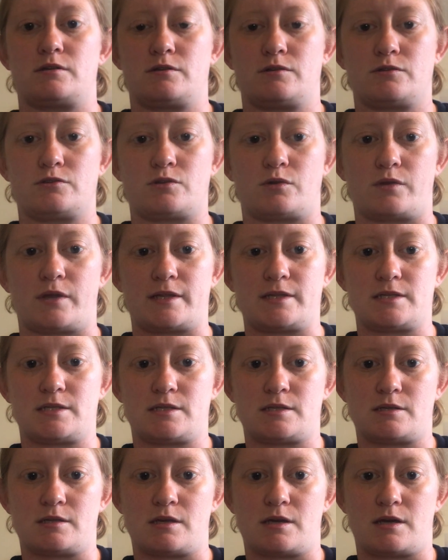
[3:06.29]
So let's
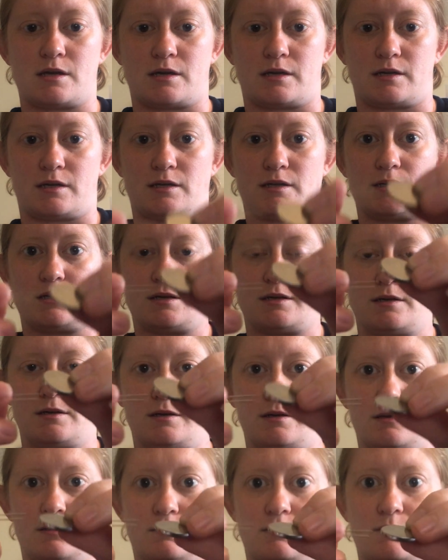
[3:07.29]
slide
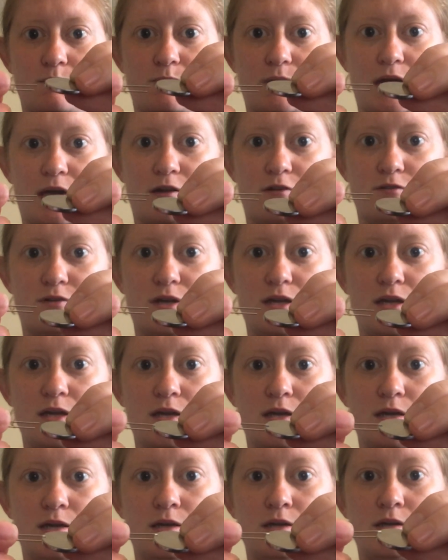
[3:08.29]
the battery
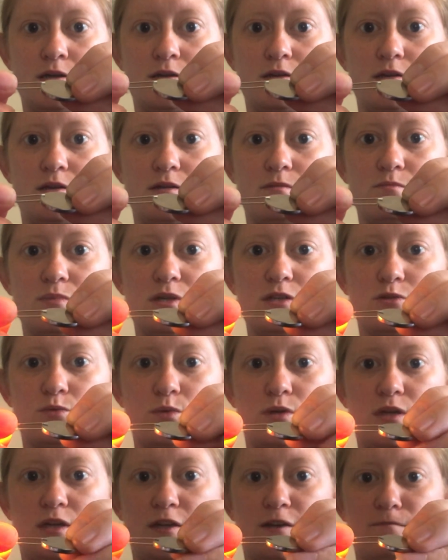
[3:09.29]
in
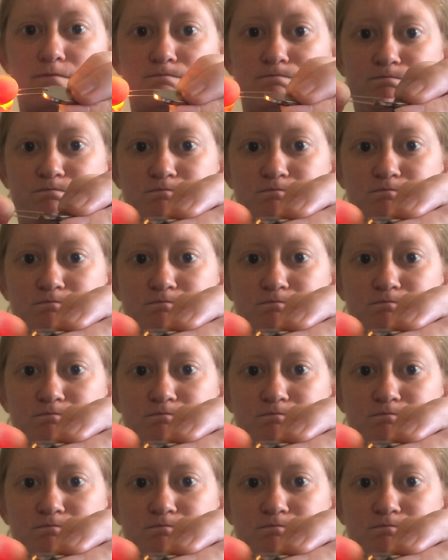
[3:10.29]
between.